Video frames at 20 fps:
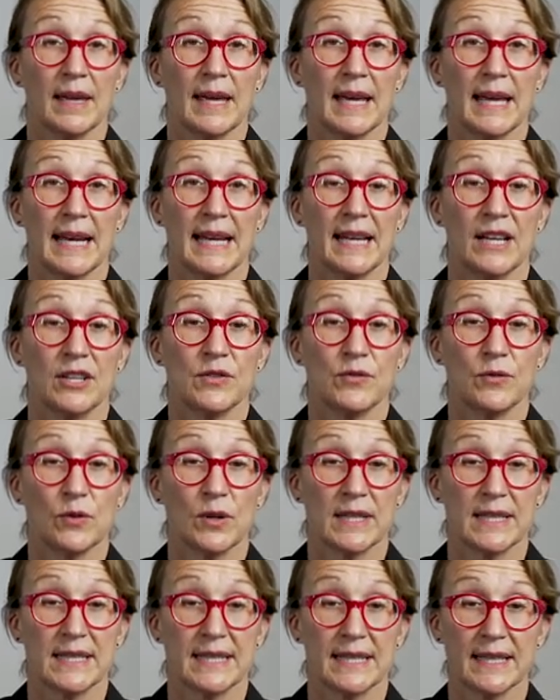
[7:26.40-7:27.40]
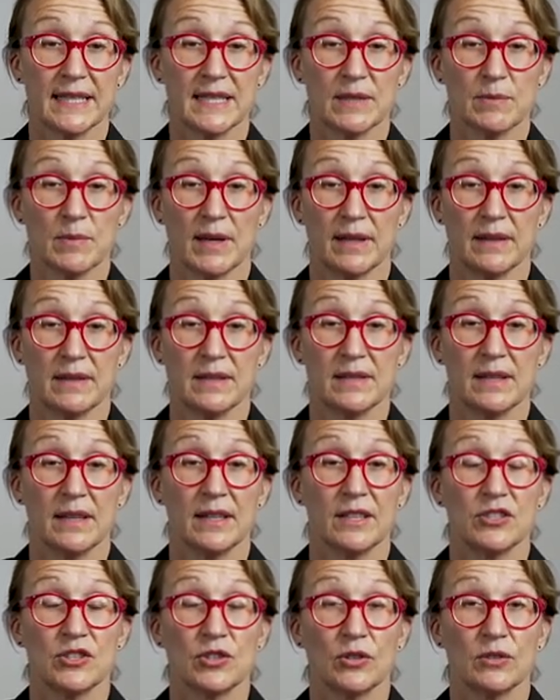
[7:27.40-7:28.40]
At age four to six months,
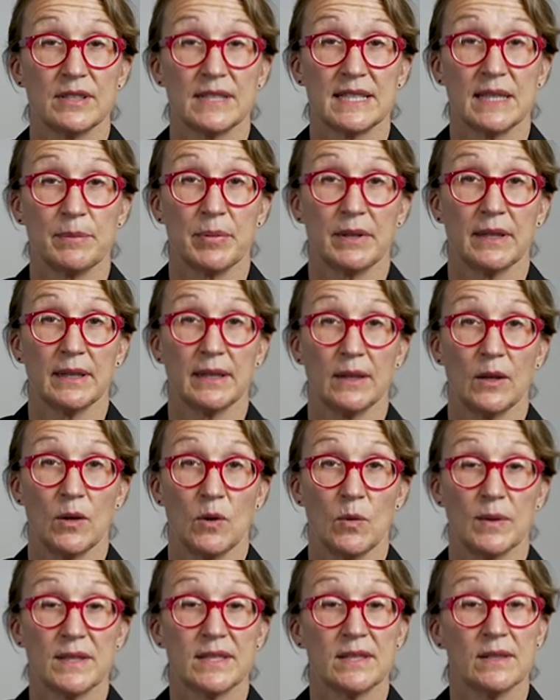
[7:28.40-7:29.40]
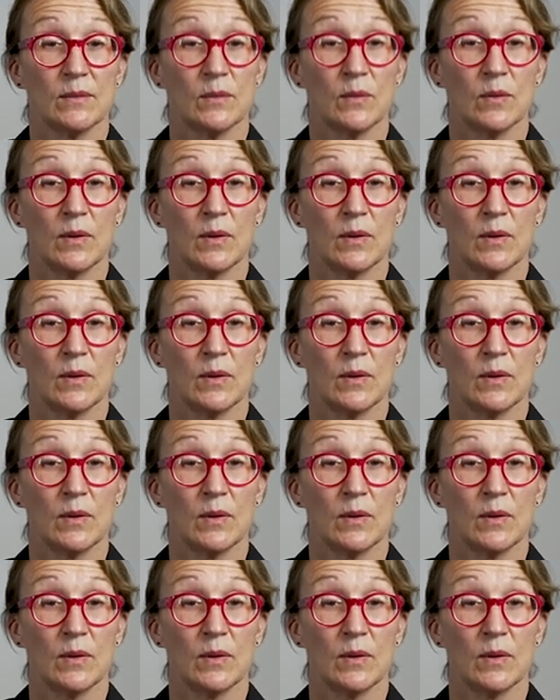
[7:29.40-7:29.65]
children typically what's,